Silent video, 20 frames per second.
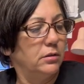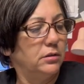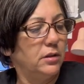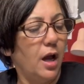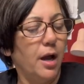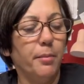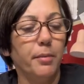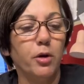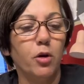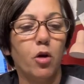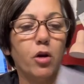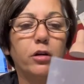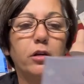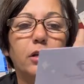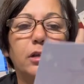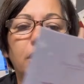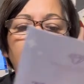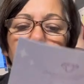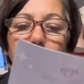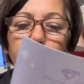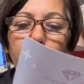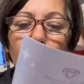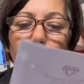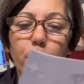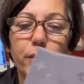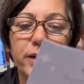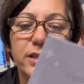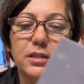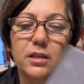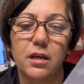Diamond Art Club
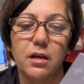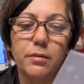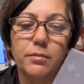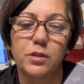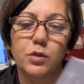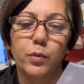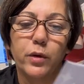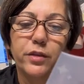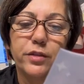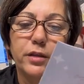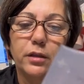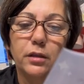always comes with